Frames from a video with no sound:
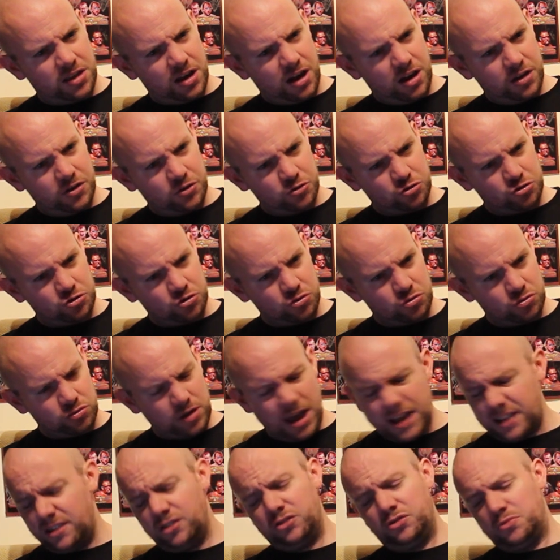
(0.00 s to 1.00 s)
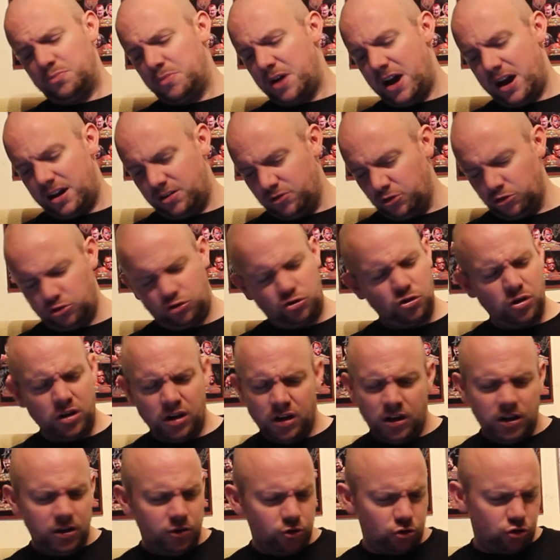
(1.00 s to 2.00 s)
at that other show? It doesn't matter.
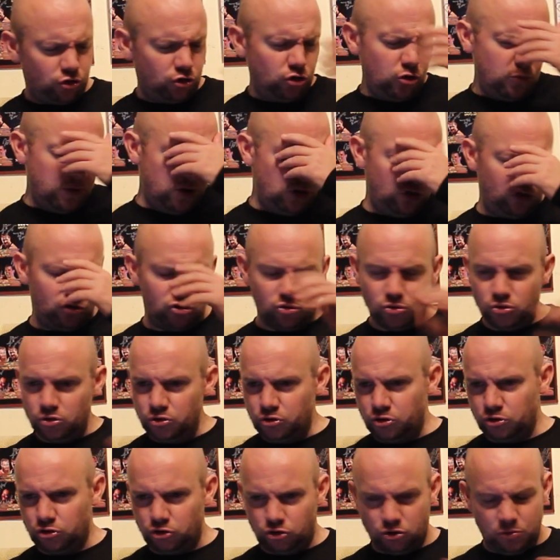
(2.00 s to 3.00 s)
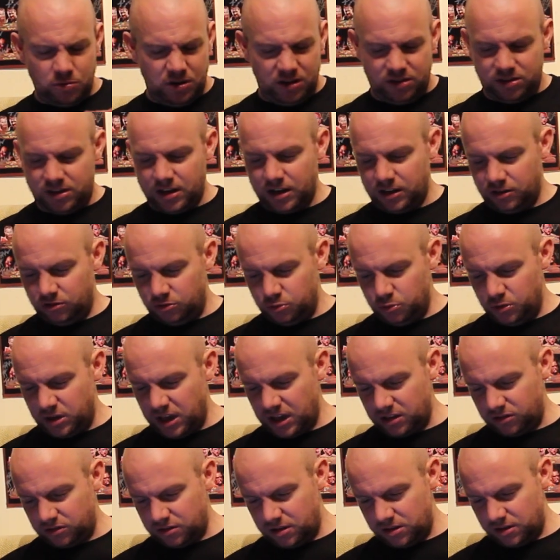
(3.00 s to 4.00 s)
There's too many shows, there's too many things. We'll
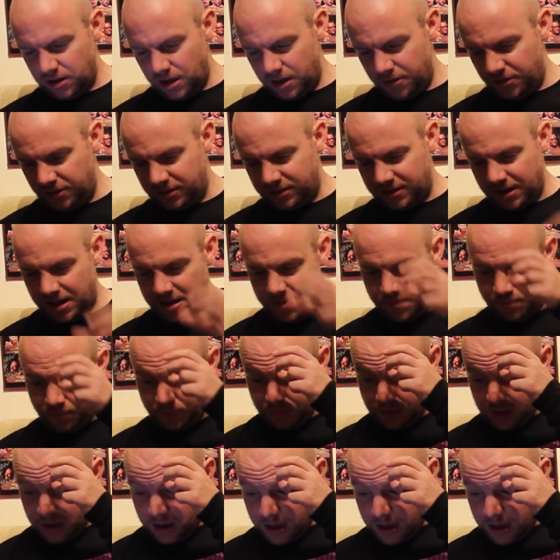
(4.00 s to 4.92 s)
get to it at the time.